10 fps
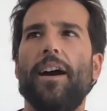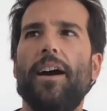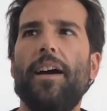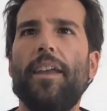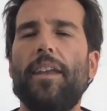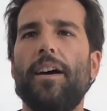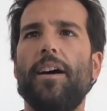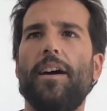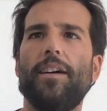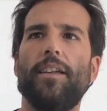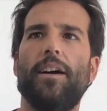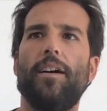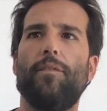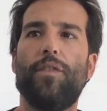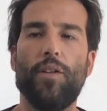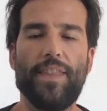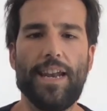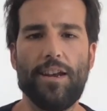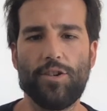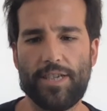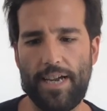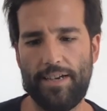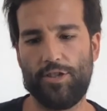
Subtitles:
and from the landlord side.